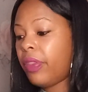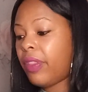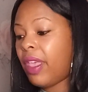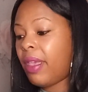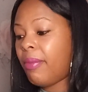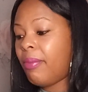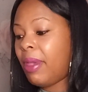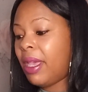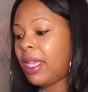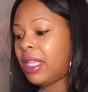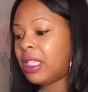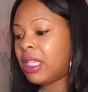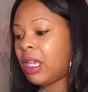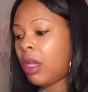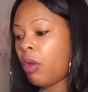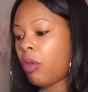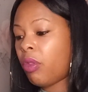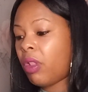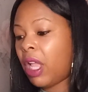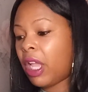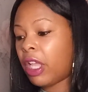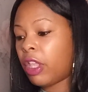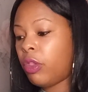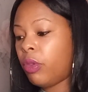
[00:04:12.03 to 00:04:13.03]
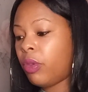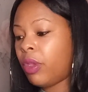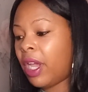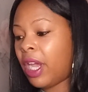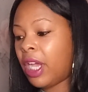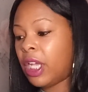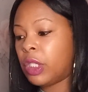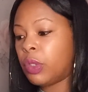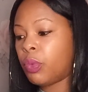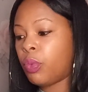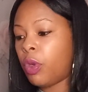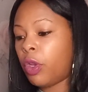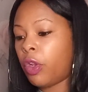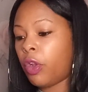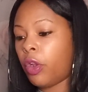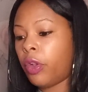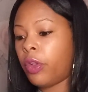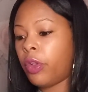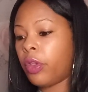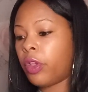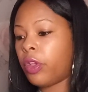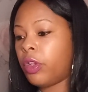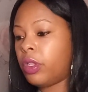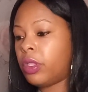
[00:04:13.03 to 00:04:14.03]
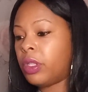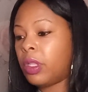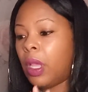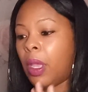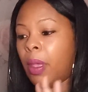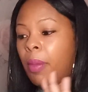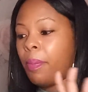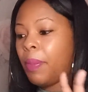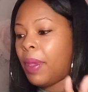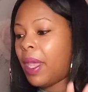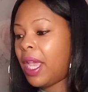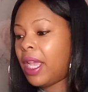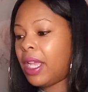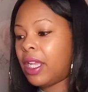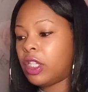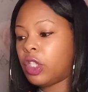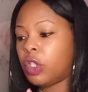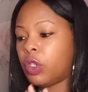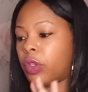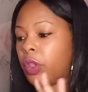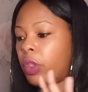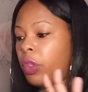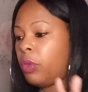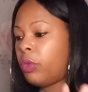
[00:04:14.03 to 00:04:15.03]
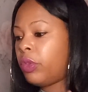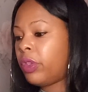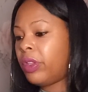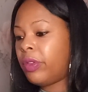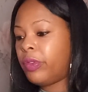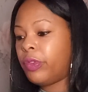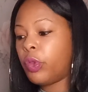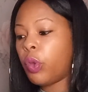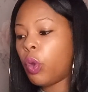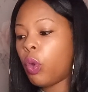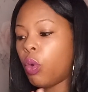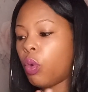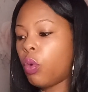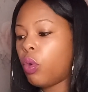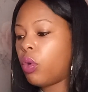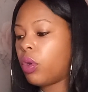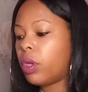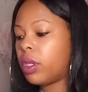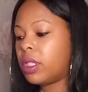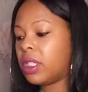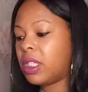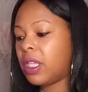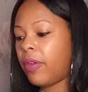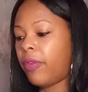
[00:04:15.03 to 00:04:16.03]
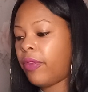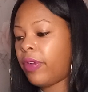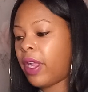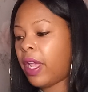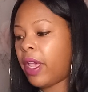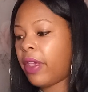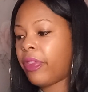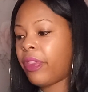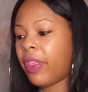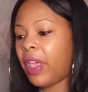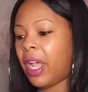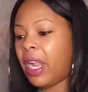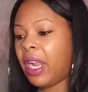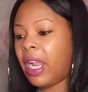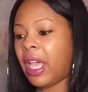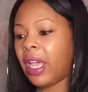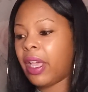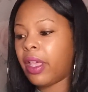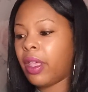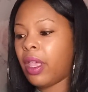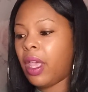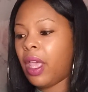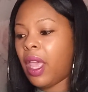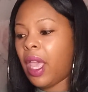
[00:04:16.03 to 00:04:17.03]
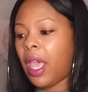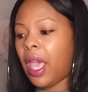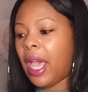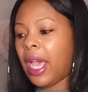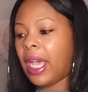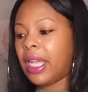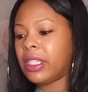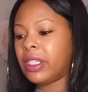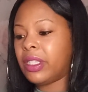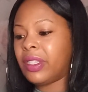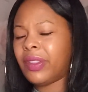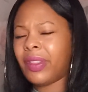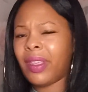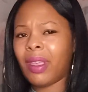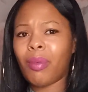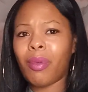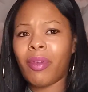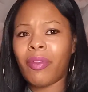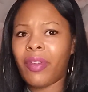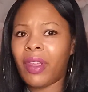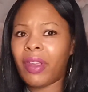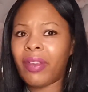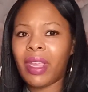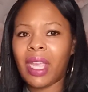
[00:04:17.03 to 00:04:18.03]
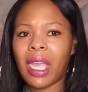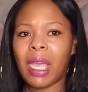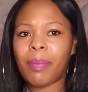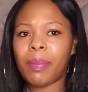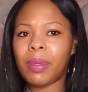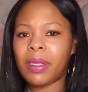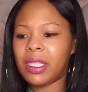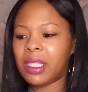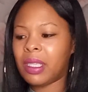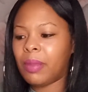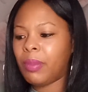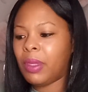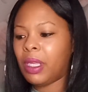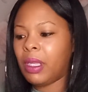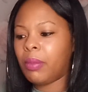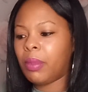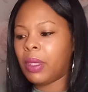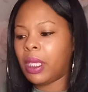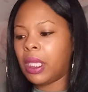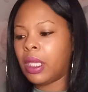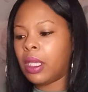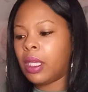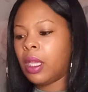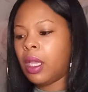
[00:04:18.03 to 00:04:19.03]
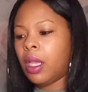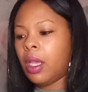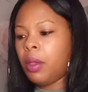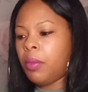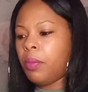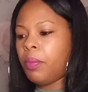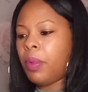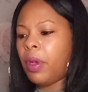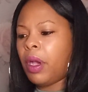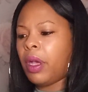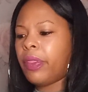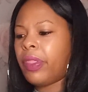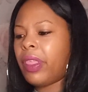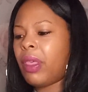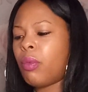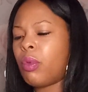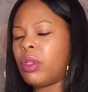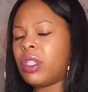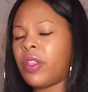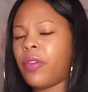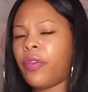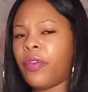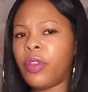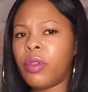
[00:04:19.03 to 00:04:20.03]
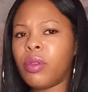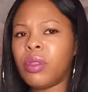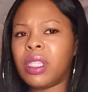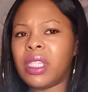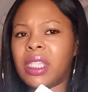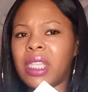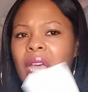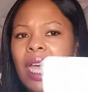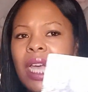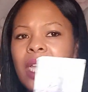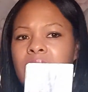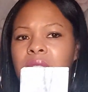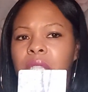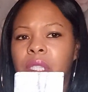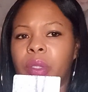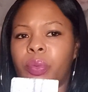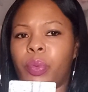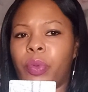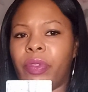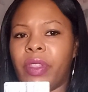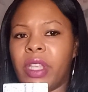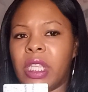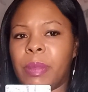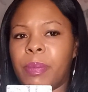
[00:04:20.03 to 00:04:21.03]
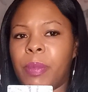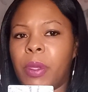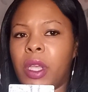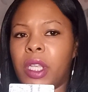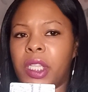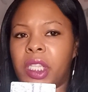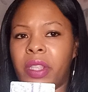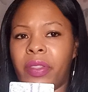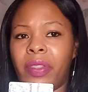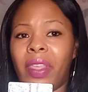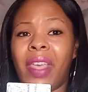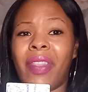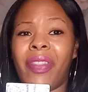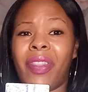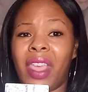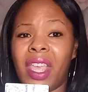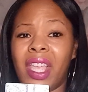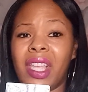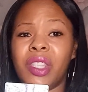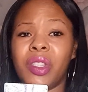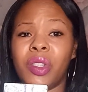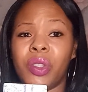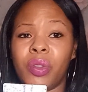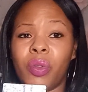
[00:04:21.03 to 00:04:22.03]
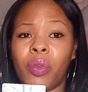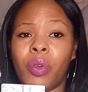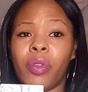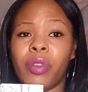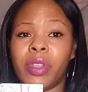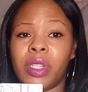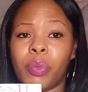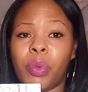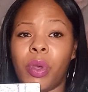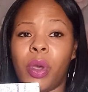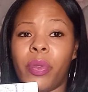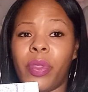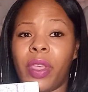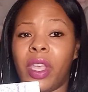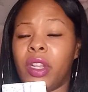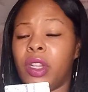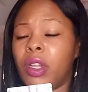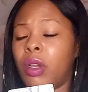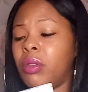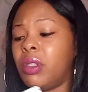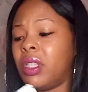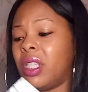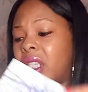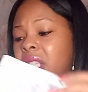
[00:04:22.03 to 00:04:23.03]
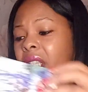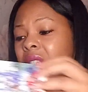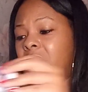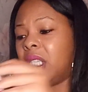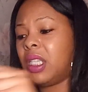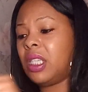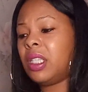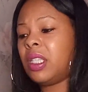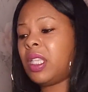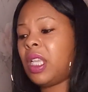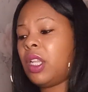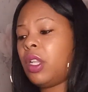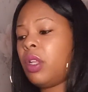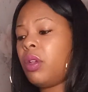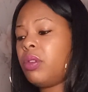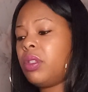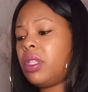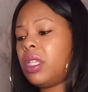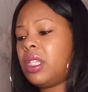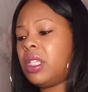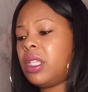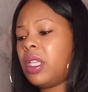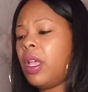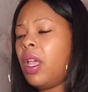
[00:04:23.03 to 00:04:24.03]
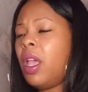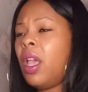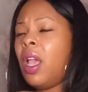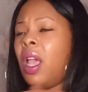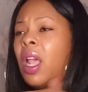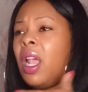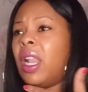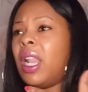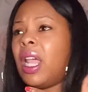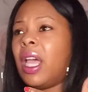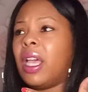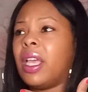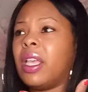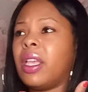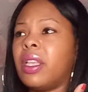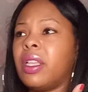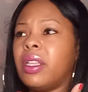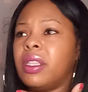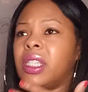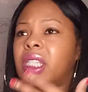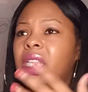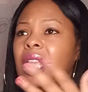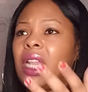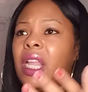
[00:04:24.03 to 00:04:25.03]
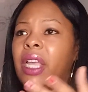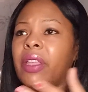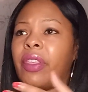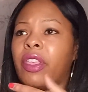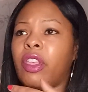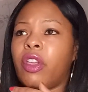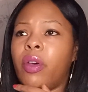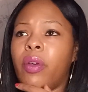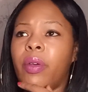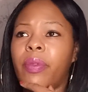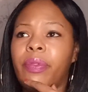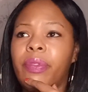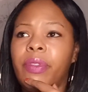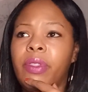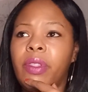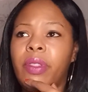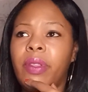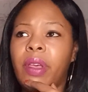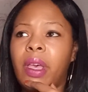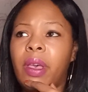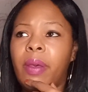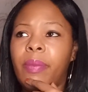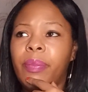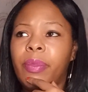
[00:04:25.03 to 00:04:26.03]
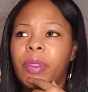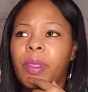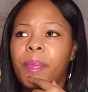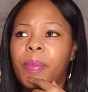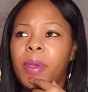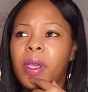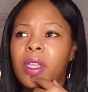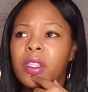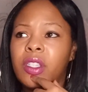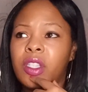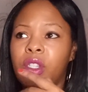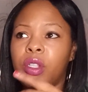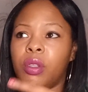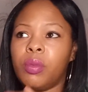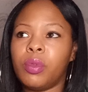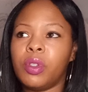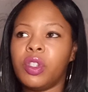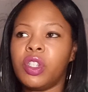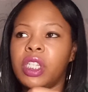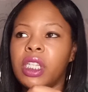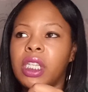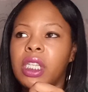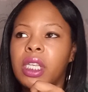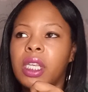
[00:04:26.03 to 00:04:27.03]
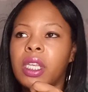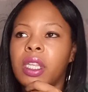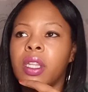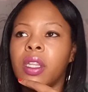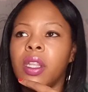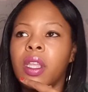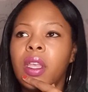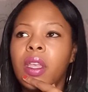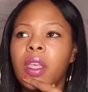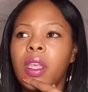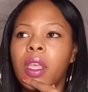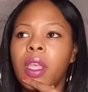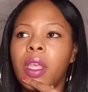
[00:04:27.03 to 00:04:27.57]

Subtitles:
They made out like you guys weren't on a good page, that you didn't talk, stuff like that. Like, and they were very happy to meet me. But there was a few signs with this person that they saw as well. They noticed this. They noticed, like, say, like, they got the person who was cheating.